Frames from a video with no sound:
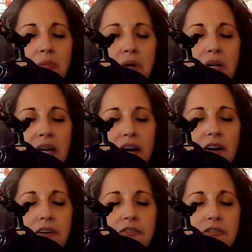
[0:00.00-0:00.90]
but
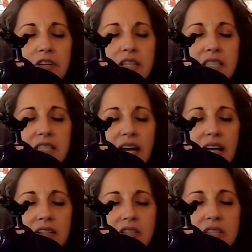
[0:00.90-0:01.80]
every
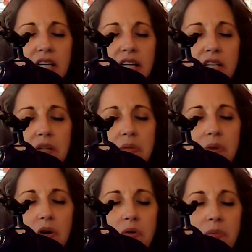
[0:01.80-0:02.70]
day, just taking a
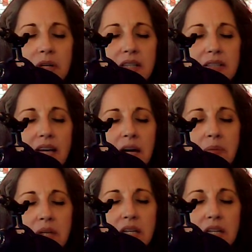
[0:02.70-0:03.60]
moment,
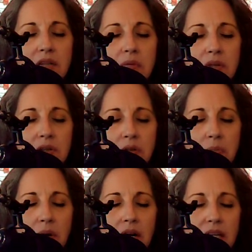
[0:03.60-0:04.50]
tapping in with your
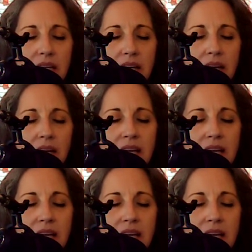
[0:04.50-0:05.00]
body,